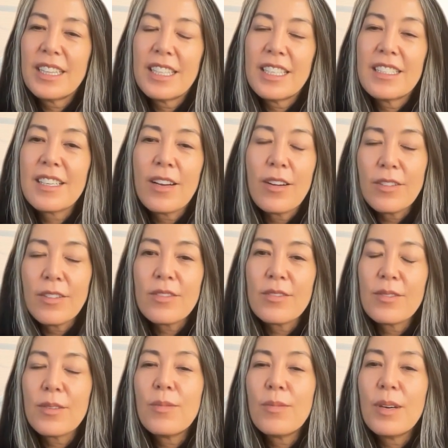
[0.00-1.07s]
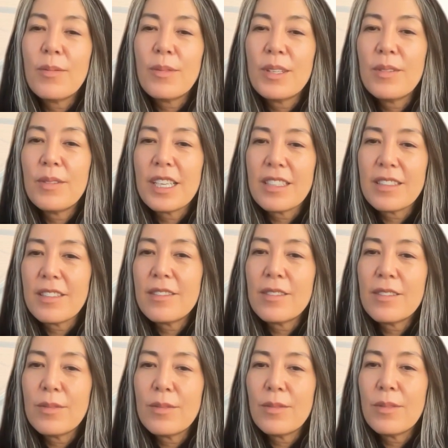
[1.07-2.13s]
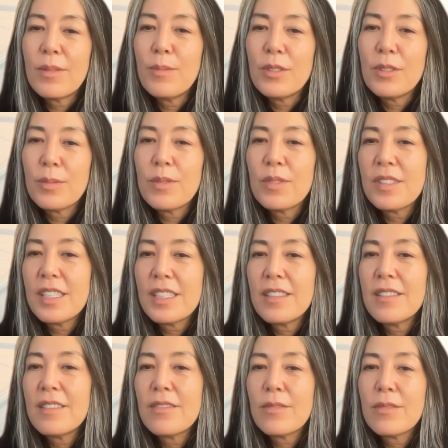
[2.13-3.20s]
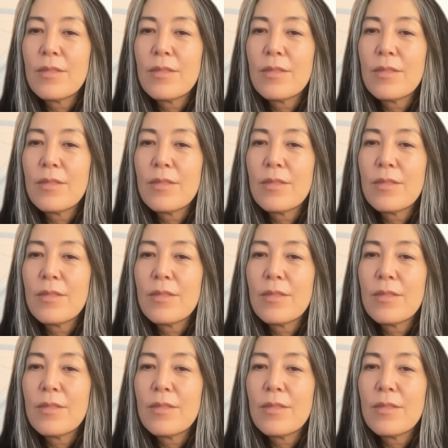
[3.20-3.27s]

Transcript: these characters so well when you get to do multiple seasons,